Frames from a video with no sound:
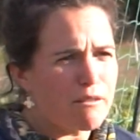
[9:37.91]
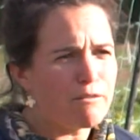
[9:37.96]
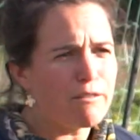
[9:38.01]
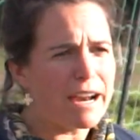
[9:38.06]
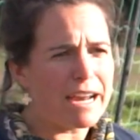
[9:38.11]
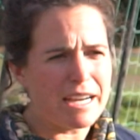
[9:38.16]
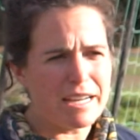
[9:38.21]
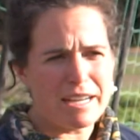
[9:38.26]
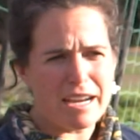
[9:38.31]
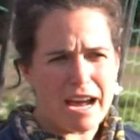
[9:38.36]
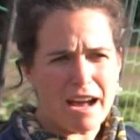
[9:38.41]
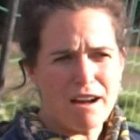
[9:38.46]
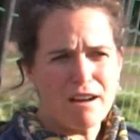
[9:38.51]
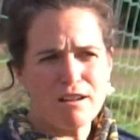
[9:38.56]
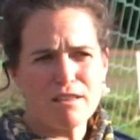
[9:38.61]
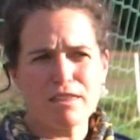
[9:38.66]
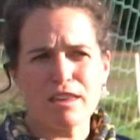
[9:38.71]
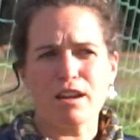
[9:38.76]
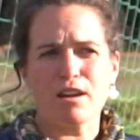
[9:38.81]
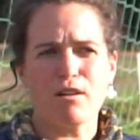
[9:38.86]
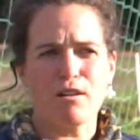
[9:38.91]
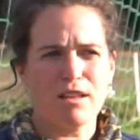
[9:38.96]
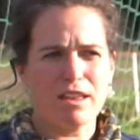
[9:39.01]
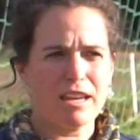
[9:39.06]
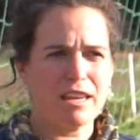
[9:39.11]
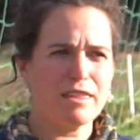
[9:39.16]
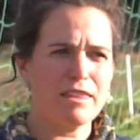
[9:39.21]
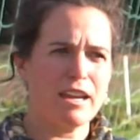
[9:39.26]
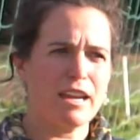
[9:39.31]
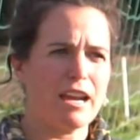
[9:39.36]
right now, the
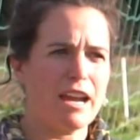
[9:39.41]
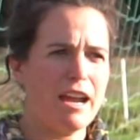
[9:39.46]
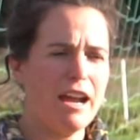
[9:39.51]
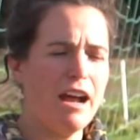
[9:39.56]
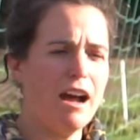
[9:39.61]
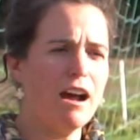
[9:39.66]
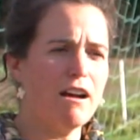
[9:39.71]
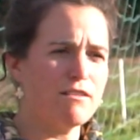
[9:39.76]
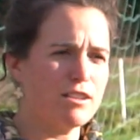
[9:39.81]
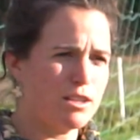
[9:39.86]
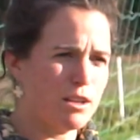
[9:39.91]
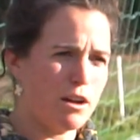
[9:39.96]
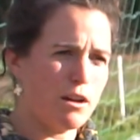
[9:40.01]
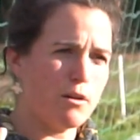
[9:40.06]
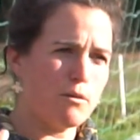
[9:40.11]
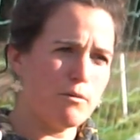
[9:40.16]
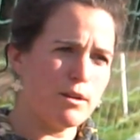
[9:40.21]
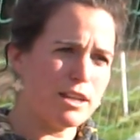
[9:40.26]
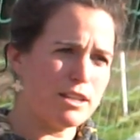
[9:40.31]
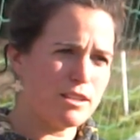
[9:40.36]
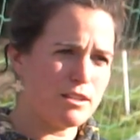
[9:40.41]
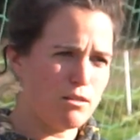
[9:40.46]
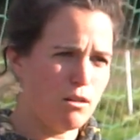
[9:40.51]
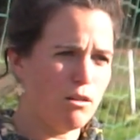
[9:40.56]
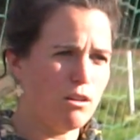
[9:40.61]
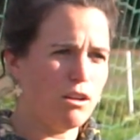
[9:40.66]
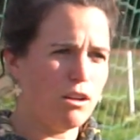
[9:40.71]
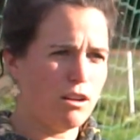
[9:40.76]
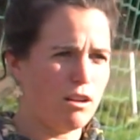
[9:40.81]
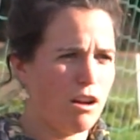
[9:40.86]
only thing I have, so we
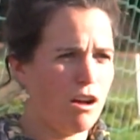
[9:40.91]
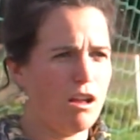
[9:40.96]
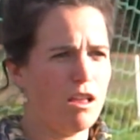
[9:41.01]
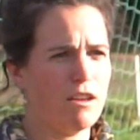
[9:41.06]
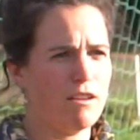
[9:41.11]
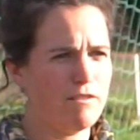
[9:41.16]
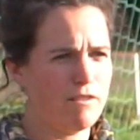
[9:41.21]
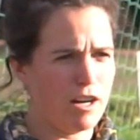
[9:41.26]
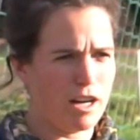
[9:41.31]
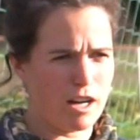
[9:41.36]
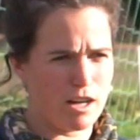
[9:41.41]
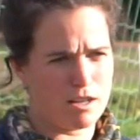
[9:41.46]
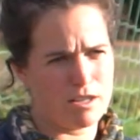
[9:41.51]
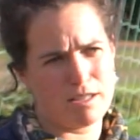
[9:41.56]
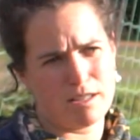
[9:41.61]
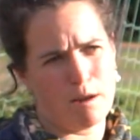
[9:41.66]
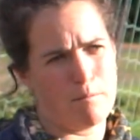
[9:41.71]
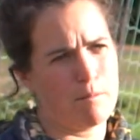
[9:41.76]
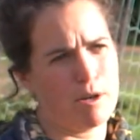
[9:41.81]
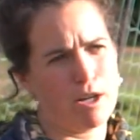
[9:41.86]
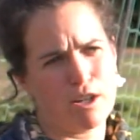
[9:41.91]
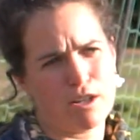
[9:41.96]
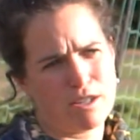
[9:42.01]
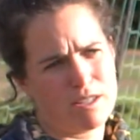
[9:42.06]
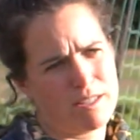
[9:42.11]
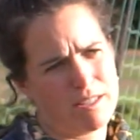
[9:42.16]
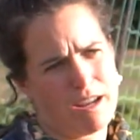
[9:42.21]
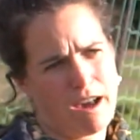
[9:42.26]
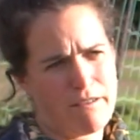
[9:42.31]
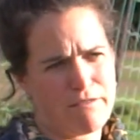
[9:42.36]
sold all of our summer
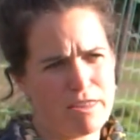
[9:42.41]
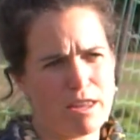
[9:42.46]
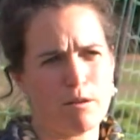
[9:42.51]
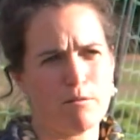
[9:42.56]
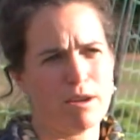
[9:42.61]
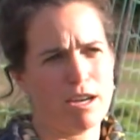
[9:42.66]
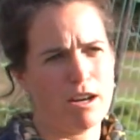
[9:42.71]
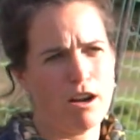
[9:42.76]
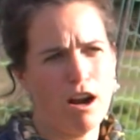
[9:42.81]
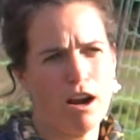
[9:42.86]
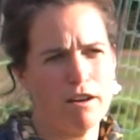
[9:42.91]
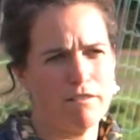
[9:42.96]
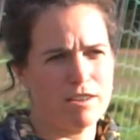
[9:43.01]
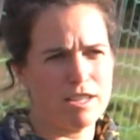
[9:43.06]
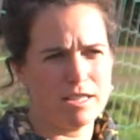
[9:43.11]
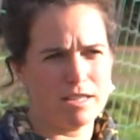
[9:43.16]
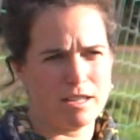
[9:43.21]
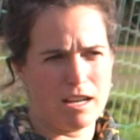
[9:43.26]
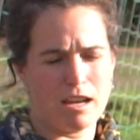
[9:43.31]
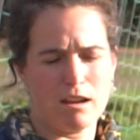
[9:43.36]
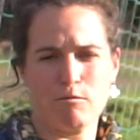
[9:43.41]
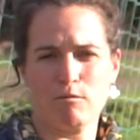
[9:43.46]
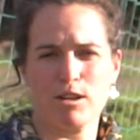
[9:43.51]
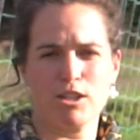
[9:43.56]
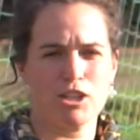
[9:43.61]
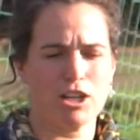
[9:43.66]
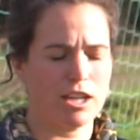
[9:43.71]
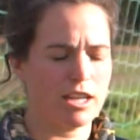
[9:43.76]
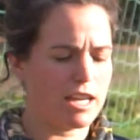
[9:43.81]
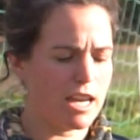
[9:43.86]
stuff that we had harvested,
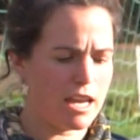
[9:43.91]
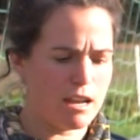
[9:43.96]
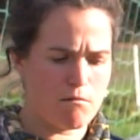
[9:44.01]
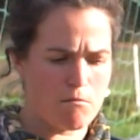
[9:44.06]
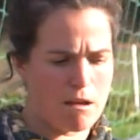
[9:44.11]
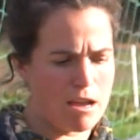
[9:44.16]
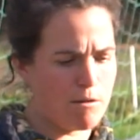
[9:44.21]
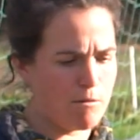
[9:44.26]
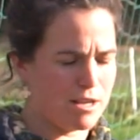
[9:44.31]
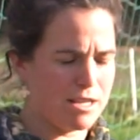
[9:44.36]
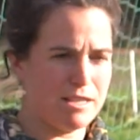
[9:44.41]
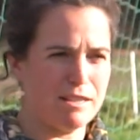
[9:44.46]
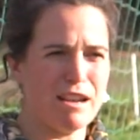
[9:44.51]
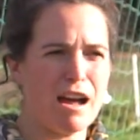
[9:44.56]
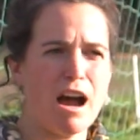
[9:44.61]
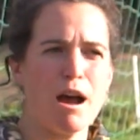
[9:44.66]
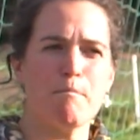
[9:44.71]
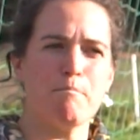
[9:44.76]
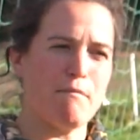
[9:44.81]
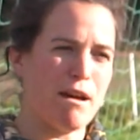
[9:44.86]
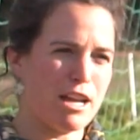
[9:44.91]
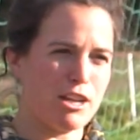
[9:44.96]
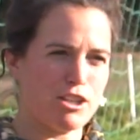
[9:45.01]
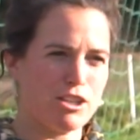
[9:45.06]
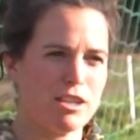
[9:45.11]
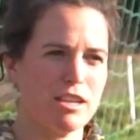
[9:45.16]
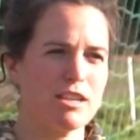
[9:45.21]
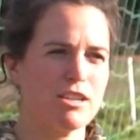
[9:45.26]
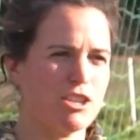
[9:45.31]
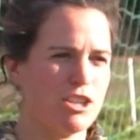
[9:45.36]
which again, it was not
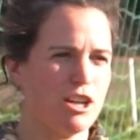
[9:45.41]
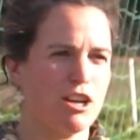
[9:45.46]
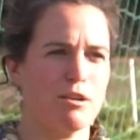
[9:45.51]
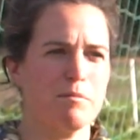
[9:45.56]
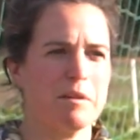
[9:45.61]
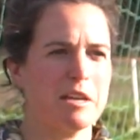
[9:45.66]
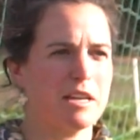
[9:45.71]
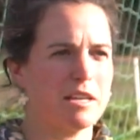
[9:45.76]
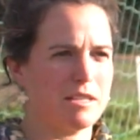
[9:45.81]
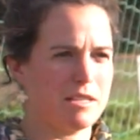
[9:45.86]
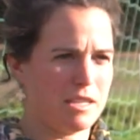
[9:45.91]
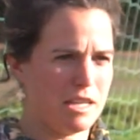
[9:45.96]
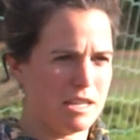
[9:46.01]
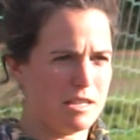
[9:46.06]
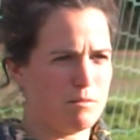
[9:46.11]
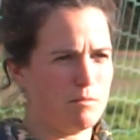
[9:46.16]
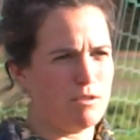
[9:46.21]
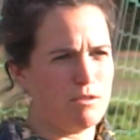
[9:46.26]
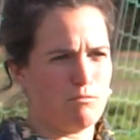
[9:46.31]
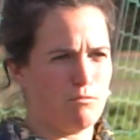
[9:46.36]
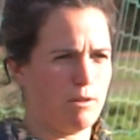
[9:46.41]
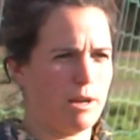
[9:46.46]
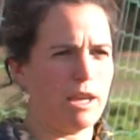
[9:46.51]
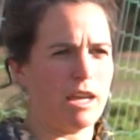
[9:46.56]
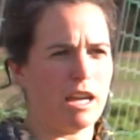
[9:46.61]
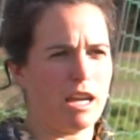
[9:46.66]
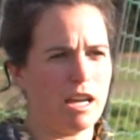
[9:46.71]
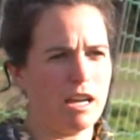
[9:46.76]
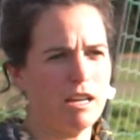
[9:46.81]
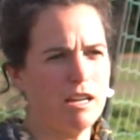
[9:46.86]
much this year because this was
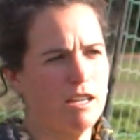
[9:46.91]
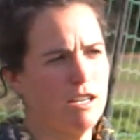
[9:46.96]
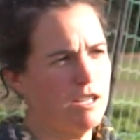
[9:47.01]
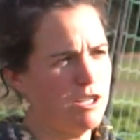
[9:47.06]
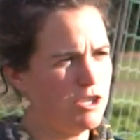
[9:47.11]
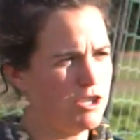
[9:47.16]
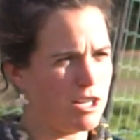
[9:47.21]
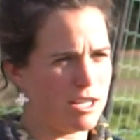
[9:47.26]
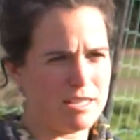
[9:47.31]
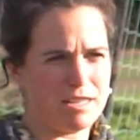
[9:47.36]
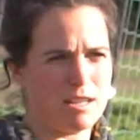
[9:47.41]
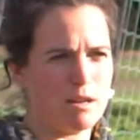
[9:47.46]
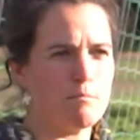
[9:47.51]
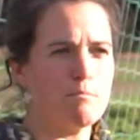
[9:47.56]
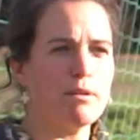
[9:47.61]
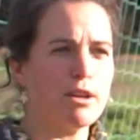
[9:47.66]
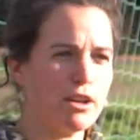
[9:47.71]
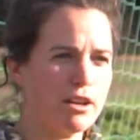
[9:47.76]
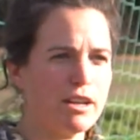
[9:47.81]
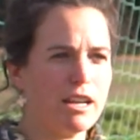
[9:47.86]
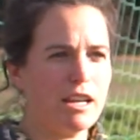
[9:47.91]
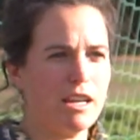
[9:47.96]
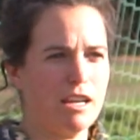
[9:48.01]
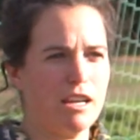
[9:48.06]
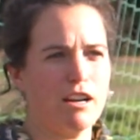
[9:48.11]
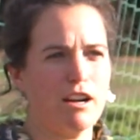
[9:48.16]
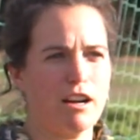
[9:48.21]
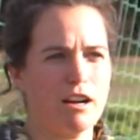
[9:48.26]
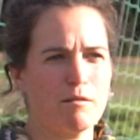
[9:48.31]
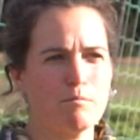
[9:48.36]
really just a building
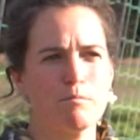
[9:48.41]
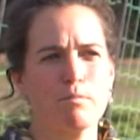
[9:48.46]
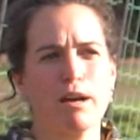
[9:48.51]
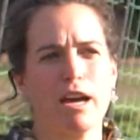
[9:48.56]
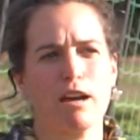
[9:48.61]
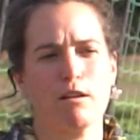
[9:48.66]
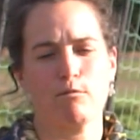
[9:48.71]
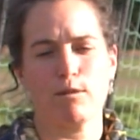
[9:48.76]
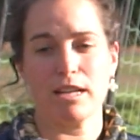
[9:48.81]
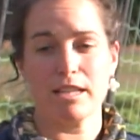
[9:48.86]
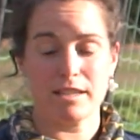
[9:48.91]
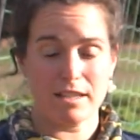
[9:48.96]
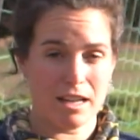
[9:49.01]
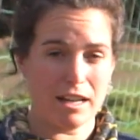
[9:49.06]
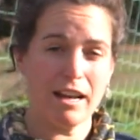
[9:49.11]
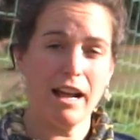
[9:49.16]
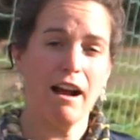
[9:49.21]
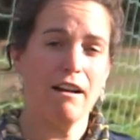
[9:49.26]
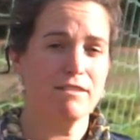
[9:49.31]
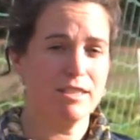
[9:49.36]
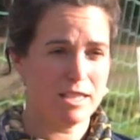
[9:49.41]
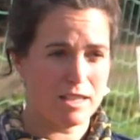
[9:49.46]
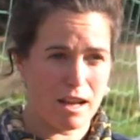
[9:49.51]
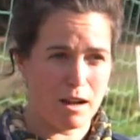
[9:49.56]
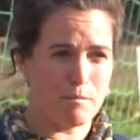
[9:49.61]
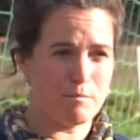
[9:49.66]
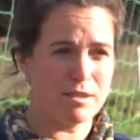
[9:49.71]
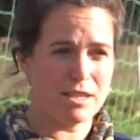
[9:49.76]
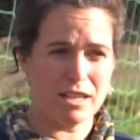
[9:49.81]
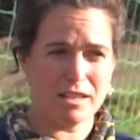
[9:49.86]
year, but we did have
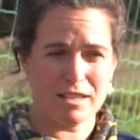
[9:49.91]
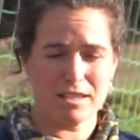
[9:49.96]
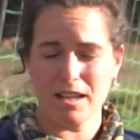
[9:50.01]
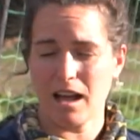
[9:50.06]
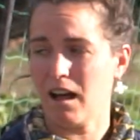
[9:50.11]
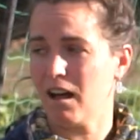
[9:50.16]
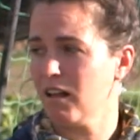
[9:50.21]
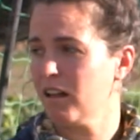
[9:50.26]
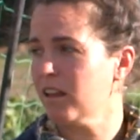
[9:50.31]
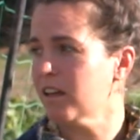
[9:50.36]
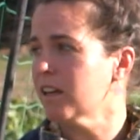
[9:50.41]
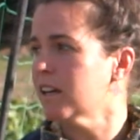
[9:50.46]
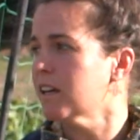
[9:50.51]
some to sell.